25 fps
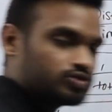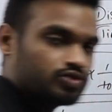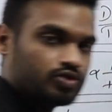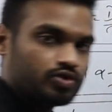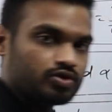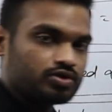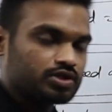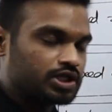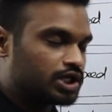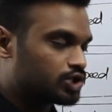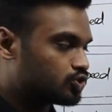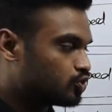
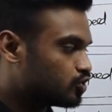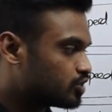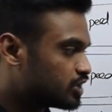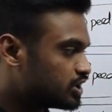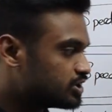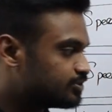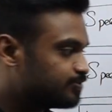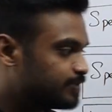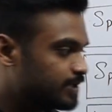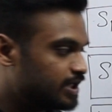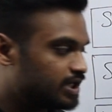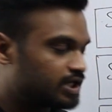so the
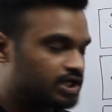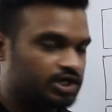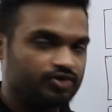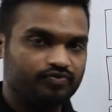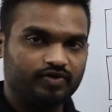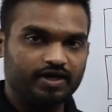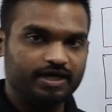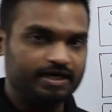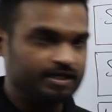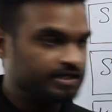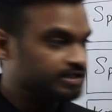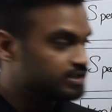total speed
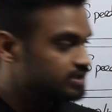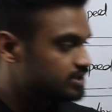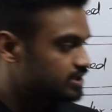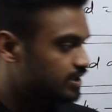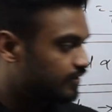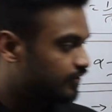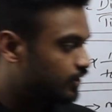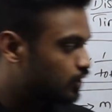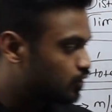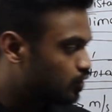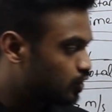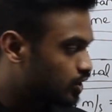required is
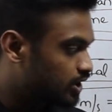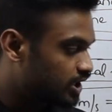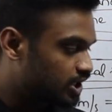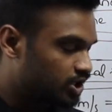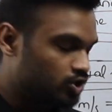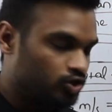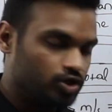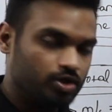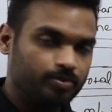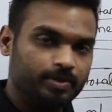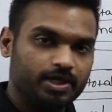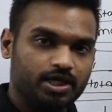720
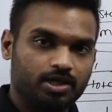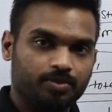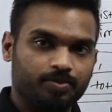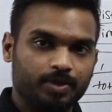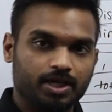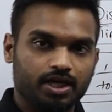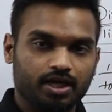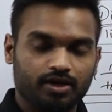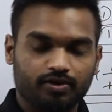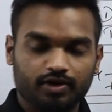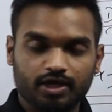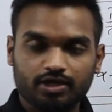km
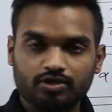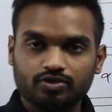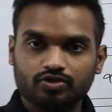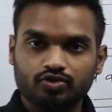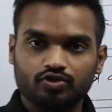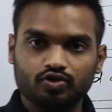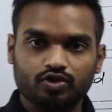per hour